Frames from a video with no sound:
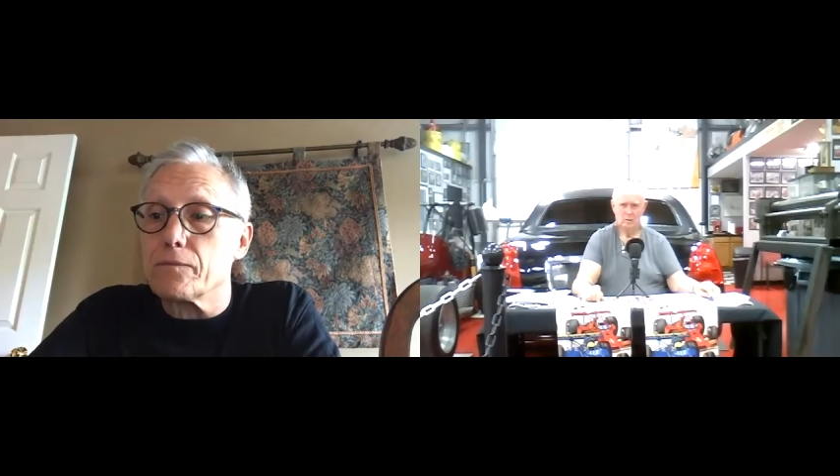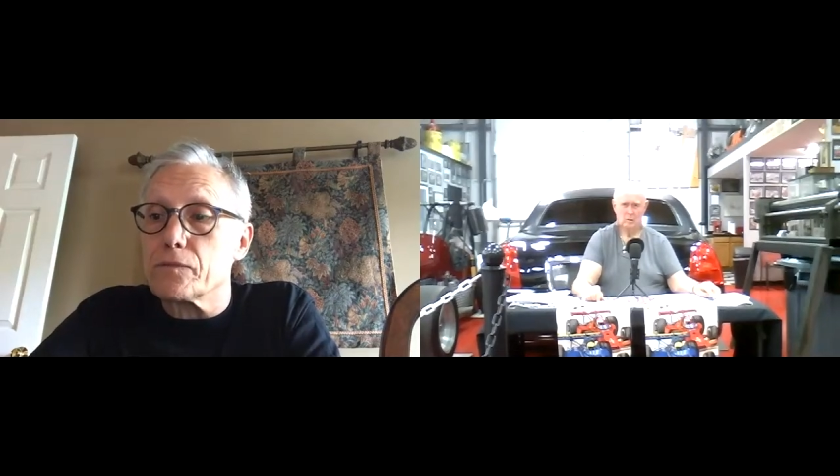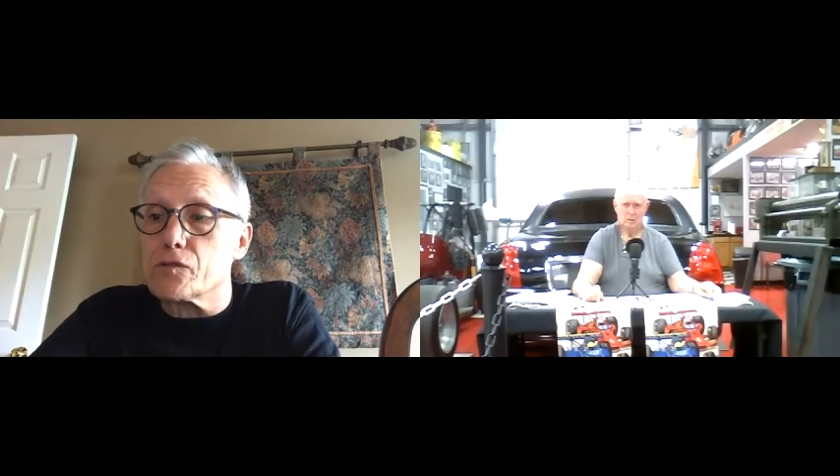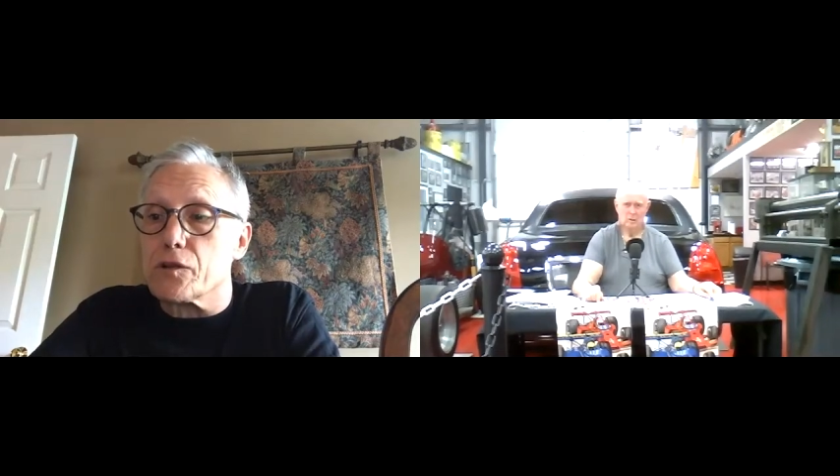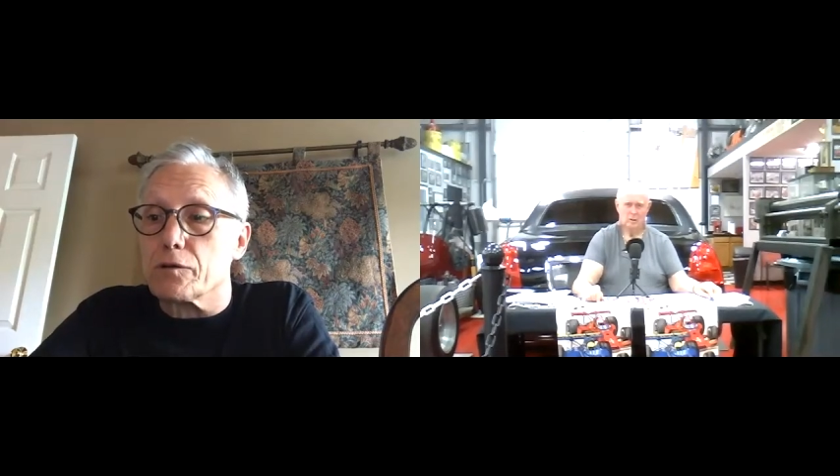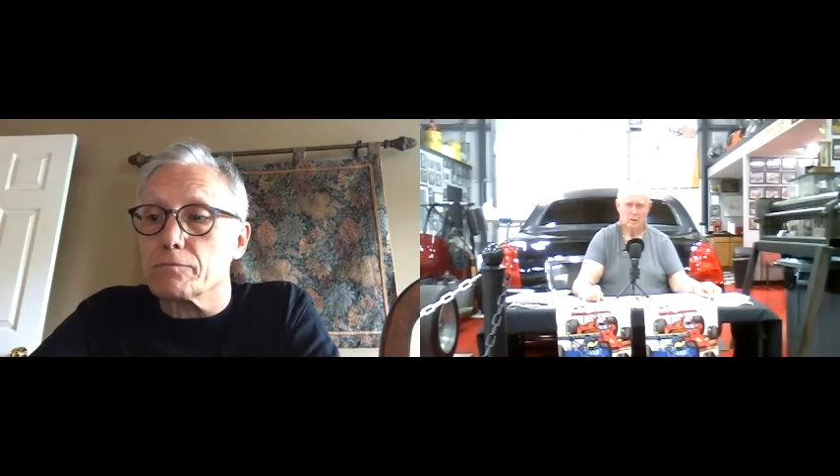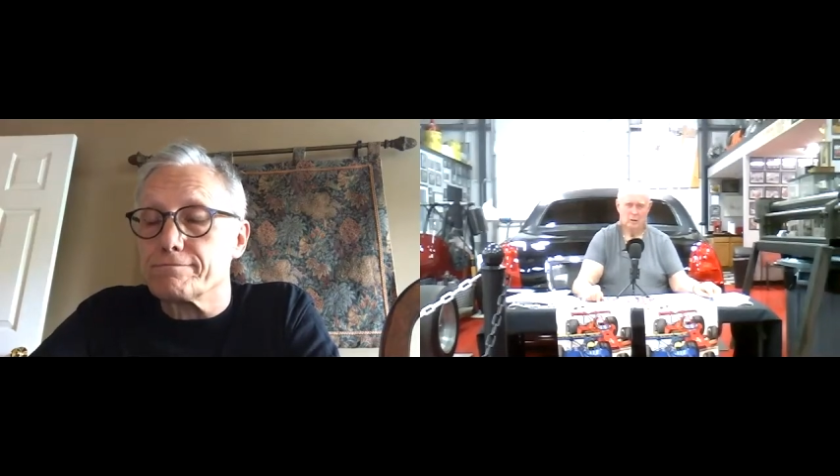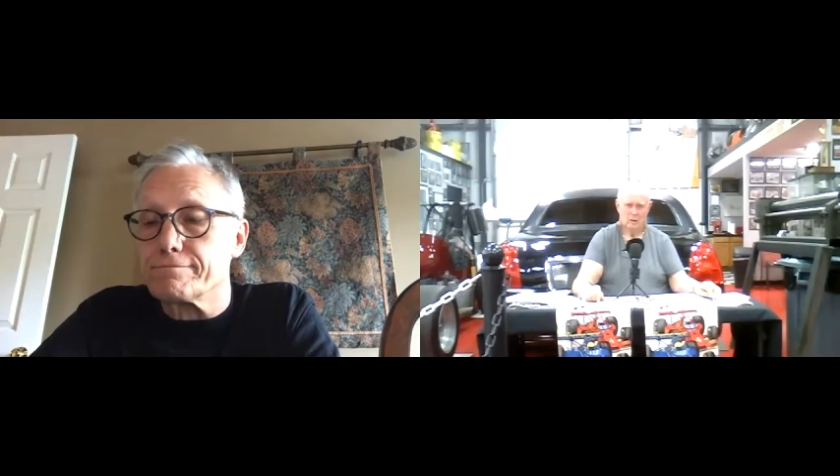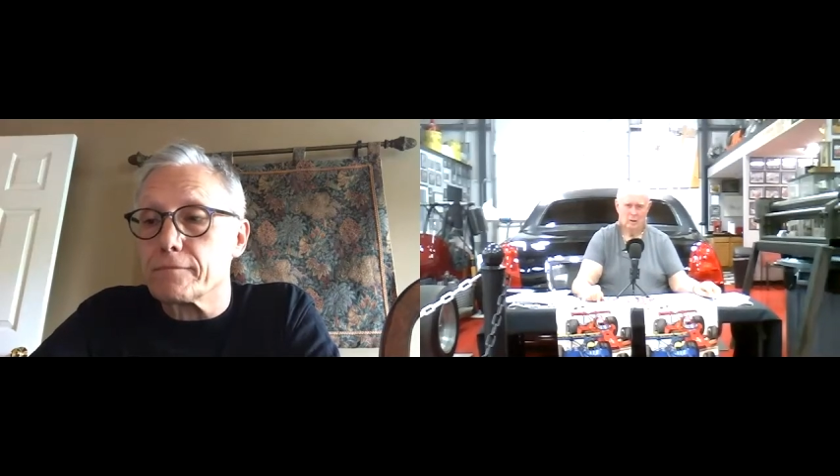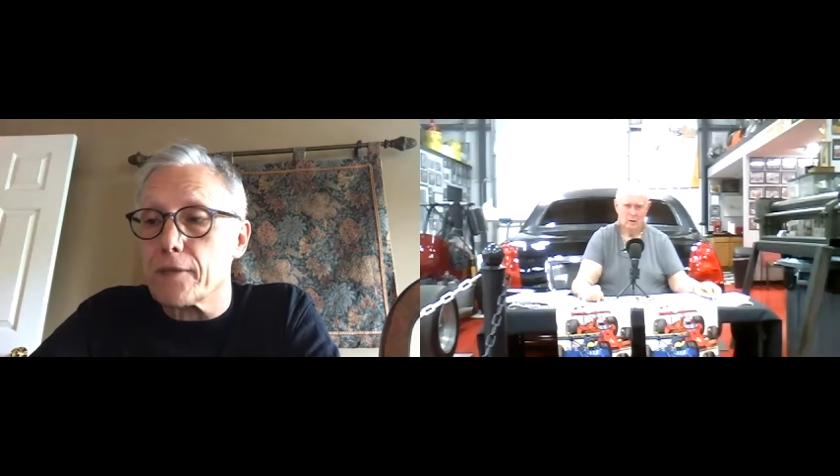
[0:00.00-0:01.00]
So
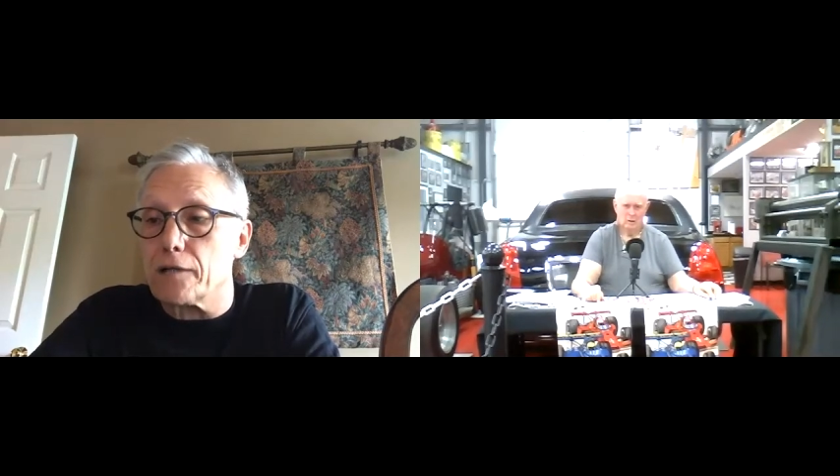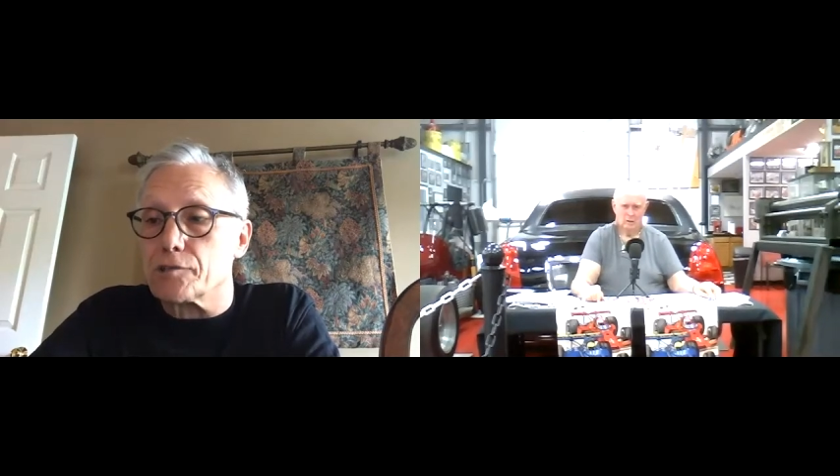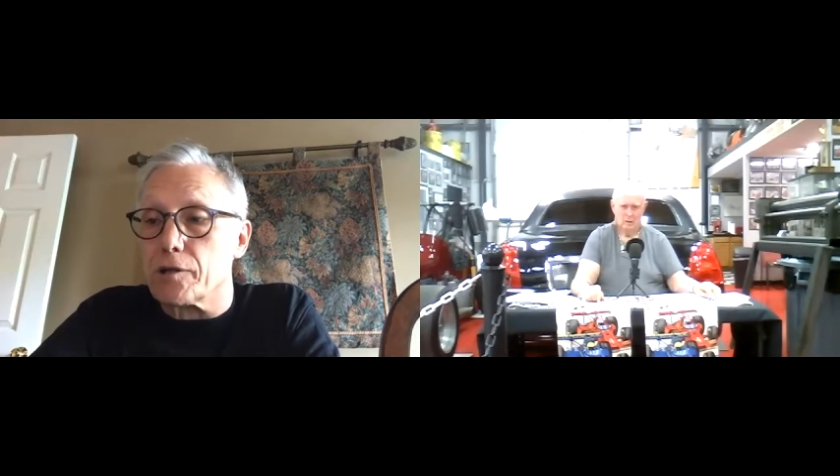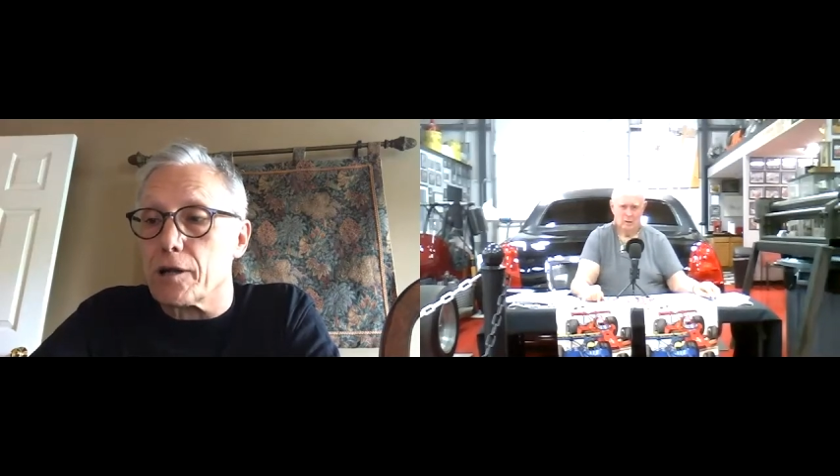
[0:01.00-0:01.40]
I'll shut